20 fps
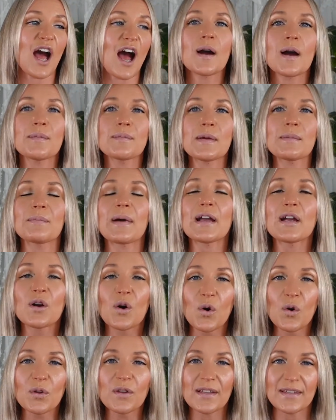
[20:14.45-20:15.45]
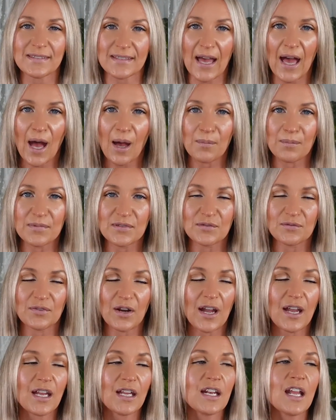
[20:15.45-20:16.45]
I mean, my goal is abs,
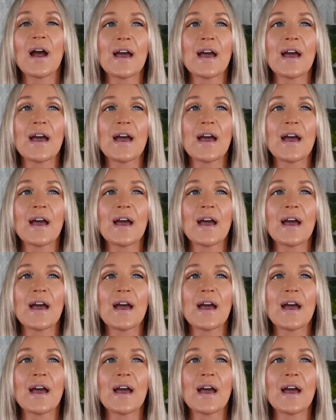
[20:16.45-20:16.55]
right?